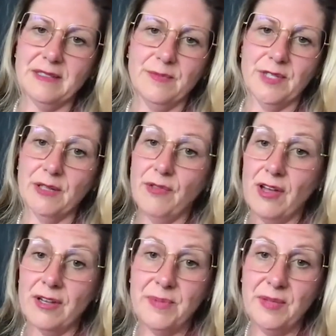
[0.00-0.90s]
And when a
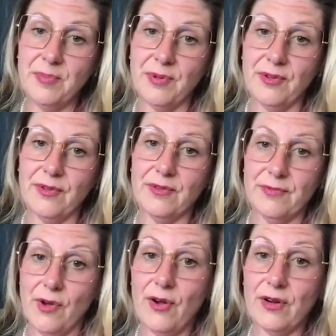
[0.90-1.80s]
lot of people
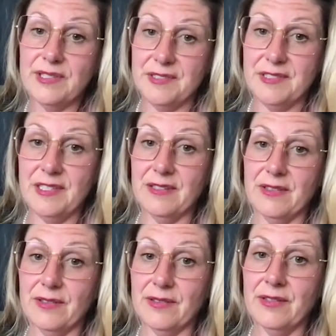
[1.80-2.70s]
are
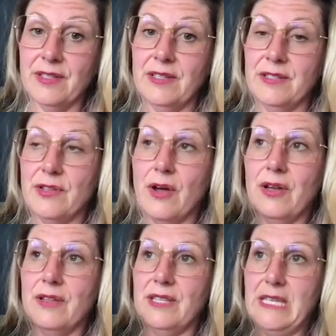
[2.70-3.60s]
still
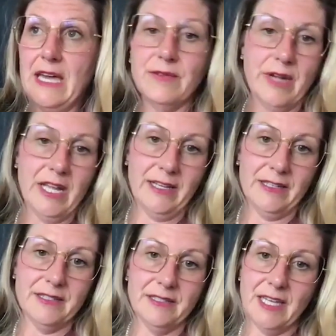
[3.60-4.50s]
not yet ready
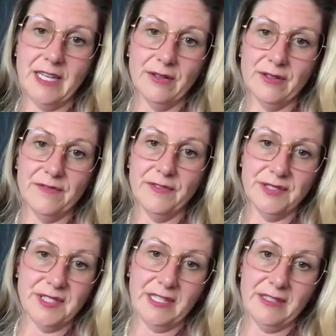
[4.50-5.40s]
to take on a full
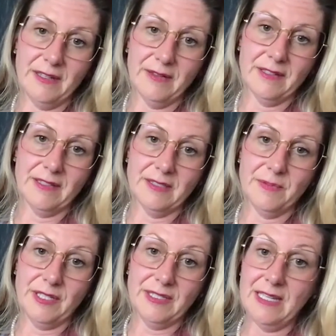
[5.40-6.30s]
psychedelic experience,